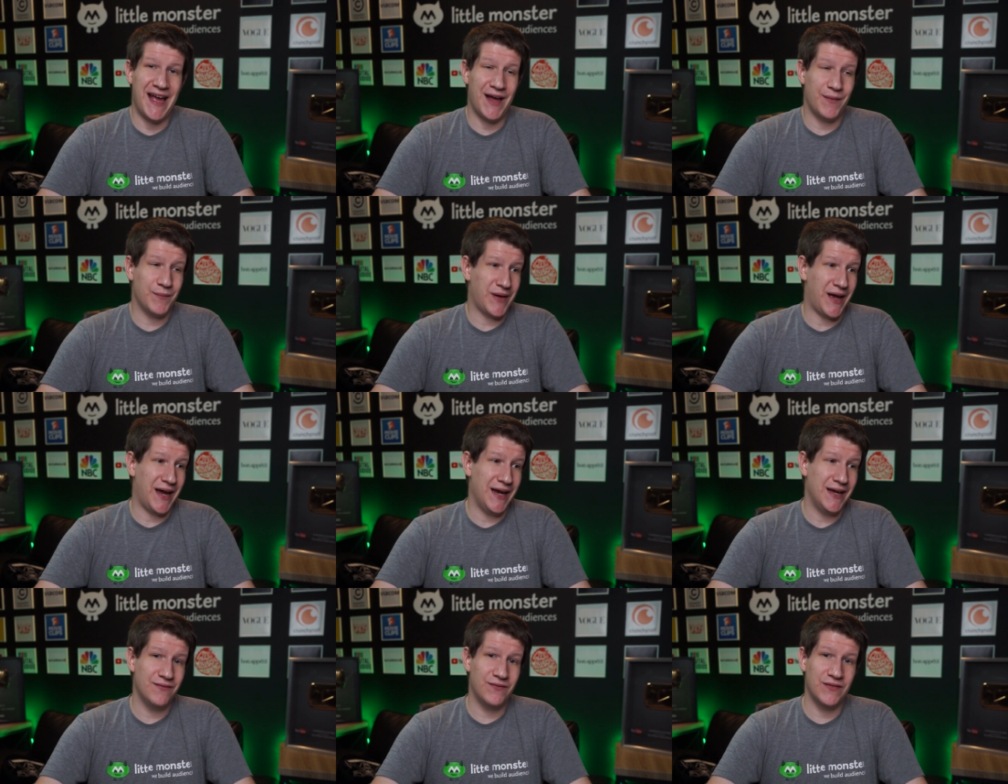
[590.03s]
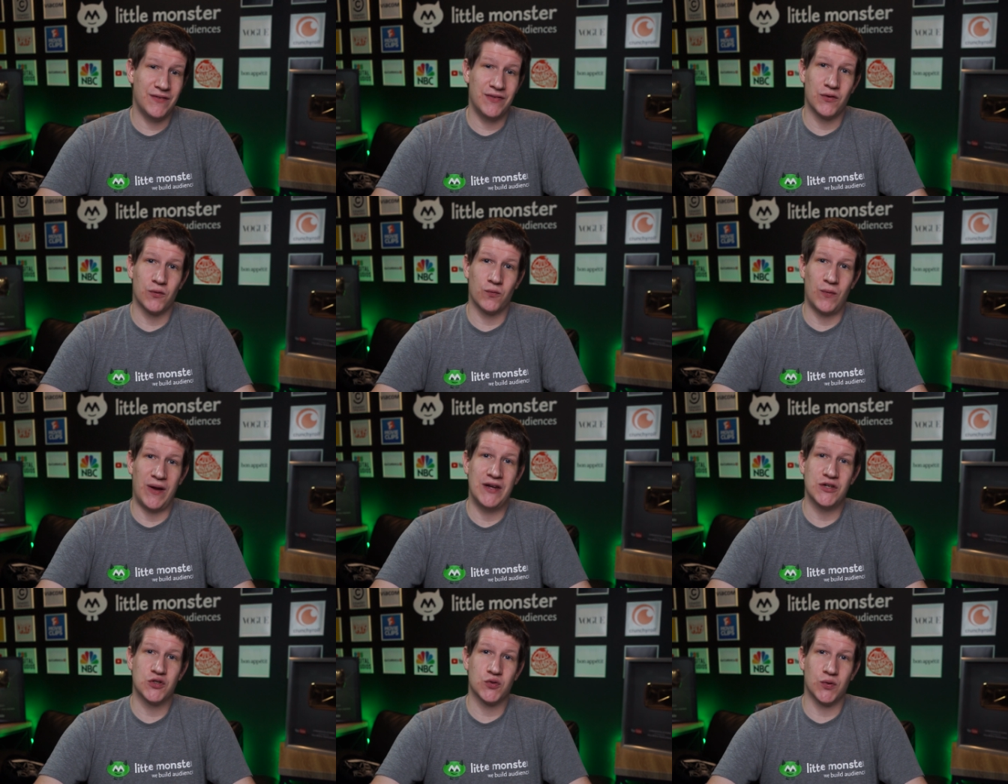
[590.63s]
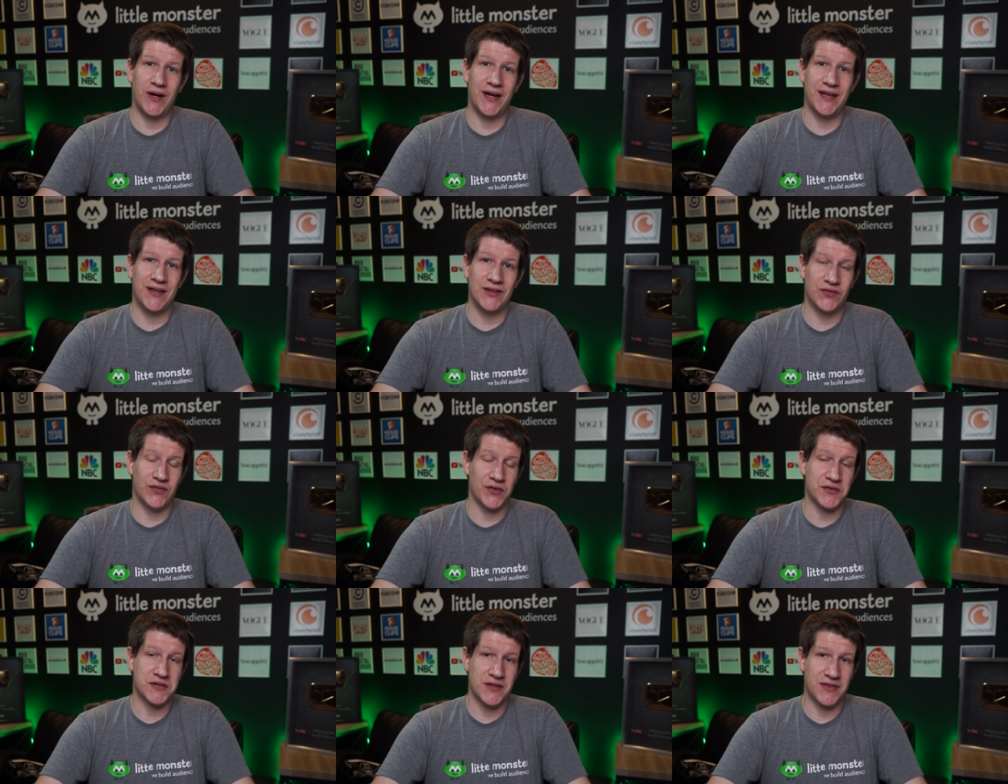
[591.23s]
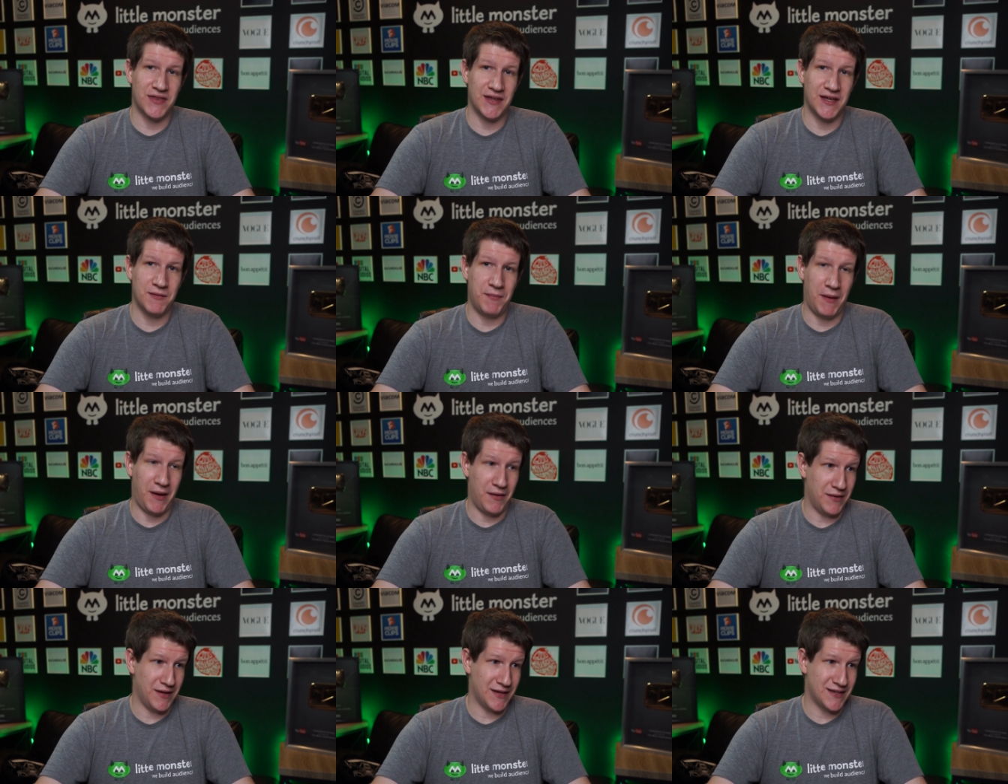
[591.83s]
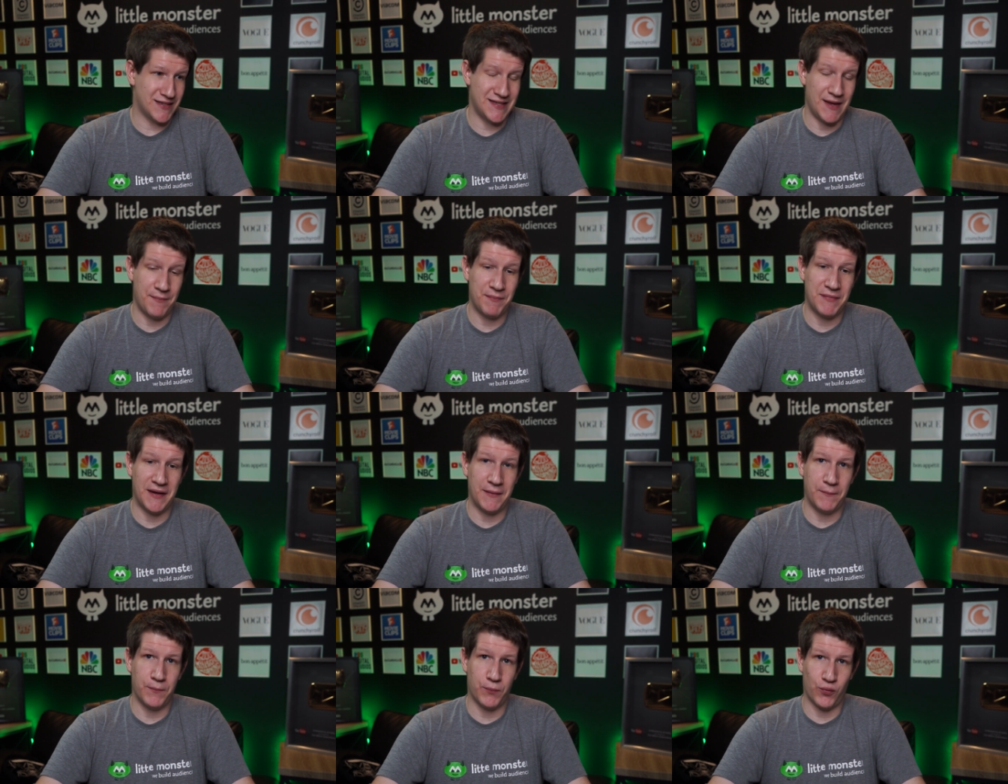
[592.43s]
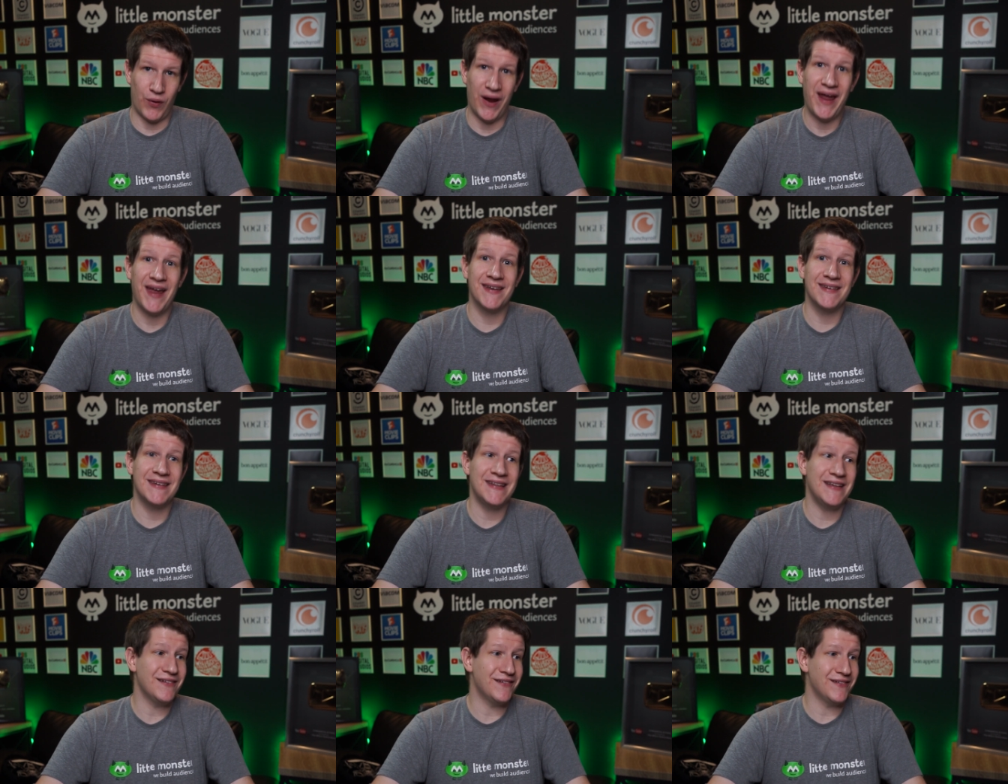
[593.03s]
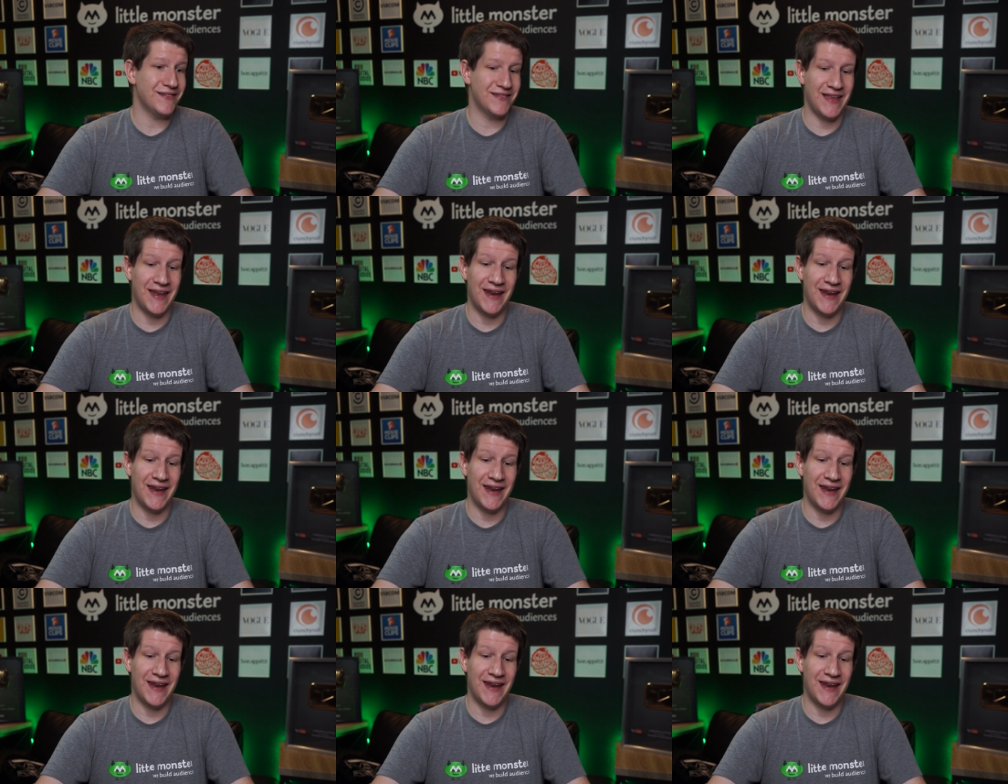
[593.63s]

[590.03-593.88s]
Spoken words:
I'm kind of in the range where I can start to think about accepting brand deals,